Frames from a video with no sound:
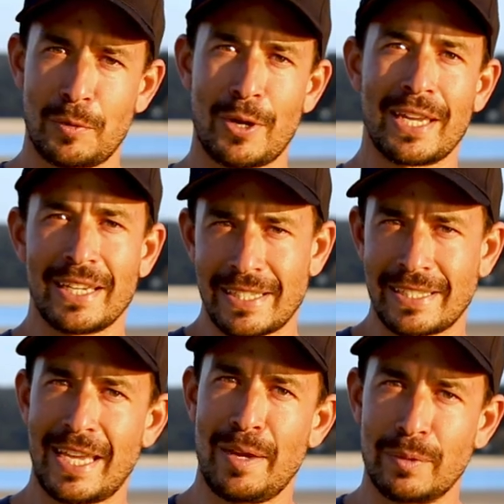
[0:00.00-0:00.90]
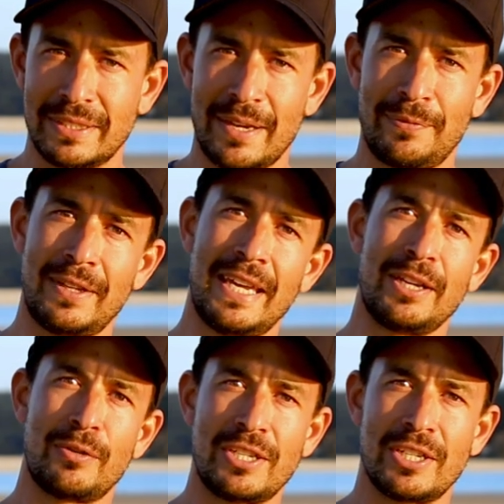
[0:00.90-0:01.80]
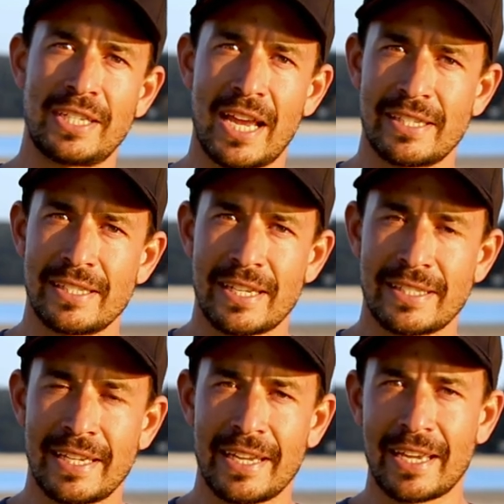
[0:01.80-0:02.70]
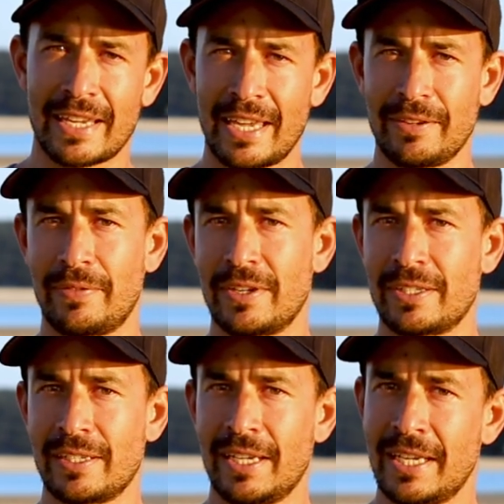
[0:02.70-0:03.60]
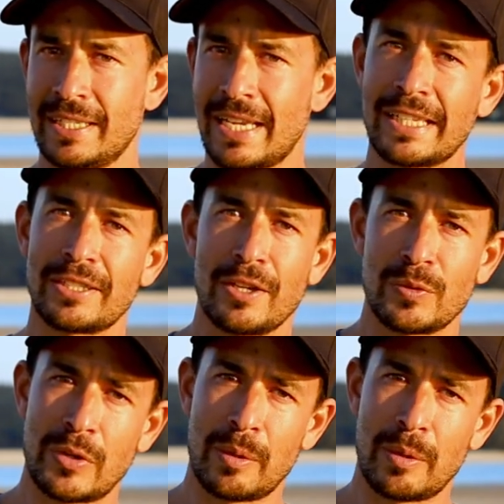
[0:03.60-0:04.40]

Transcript: Working as a team will definitely increase your chances at seeing a kingfish. Take turns